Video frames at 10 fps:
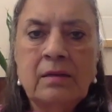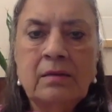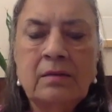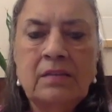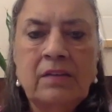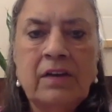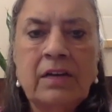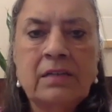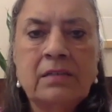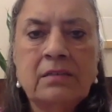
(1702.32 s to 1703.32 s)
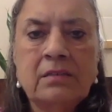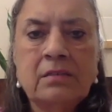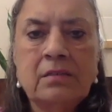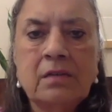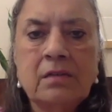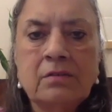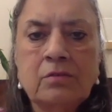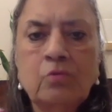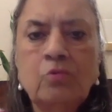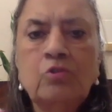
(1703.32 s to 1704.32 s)
They were in
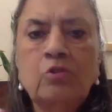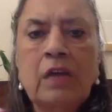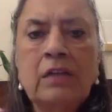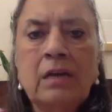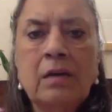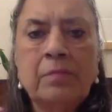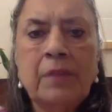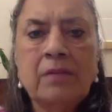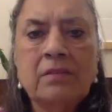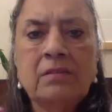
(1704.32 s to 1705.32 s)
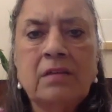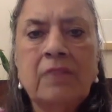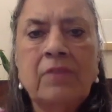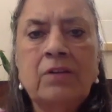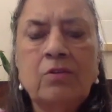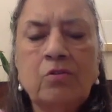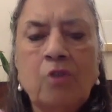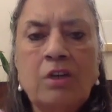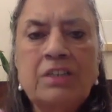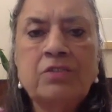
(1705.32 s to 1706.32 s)
school together, plus they went to
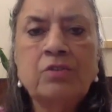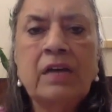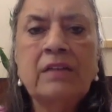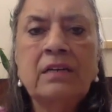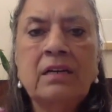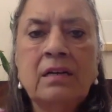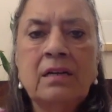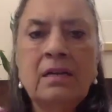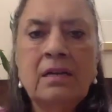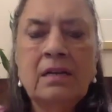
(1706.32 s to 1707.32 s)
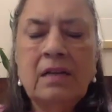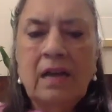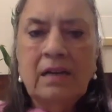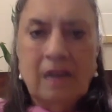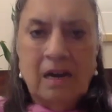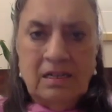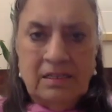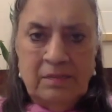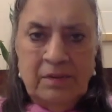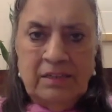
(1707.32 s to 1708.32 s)
college together, and
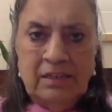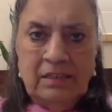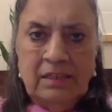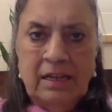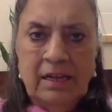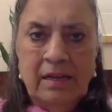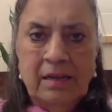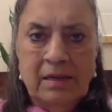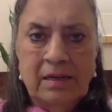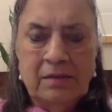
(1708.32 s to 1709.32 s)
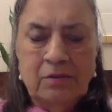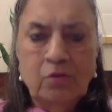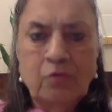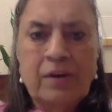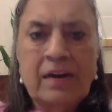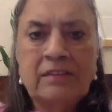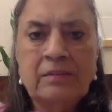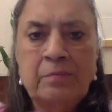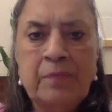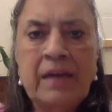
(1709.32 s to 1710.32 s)
ultimately the two friends
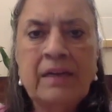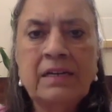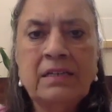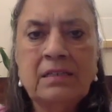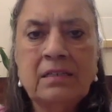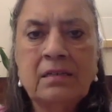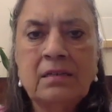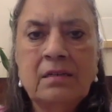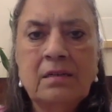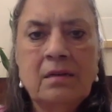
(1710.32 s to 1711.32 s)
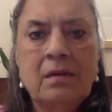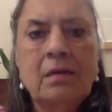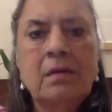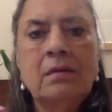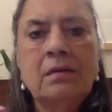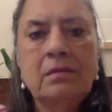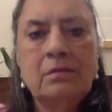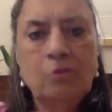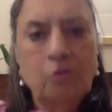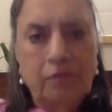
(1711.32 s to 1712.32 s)
married
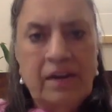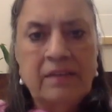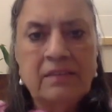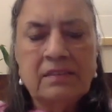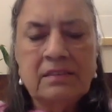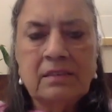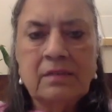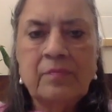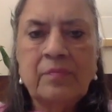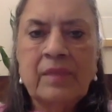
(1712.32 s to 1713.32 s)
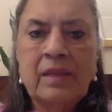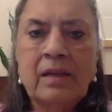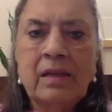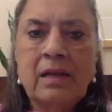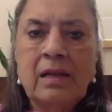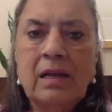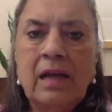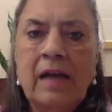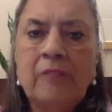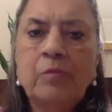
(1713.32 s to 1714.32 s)
two friends.
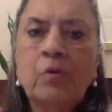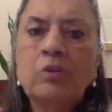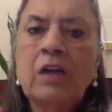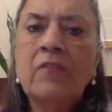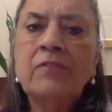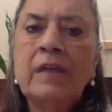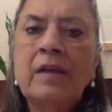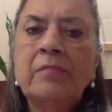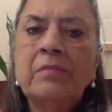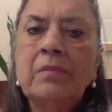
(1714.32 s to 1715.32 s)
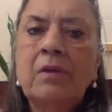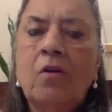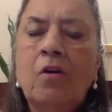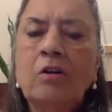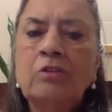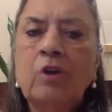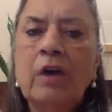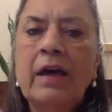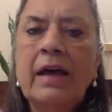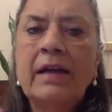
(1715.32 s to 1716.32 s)
And both of them also
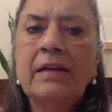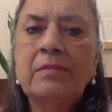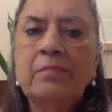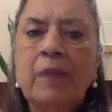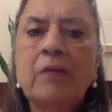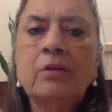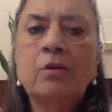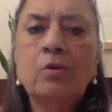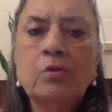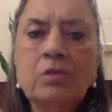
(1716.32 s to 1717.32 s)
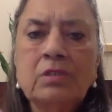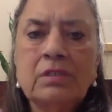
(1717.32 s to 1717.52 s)
had bungalows,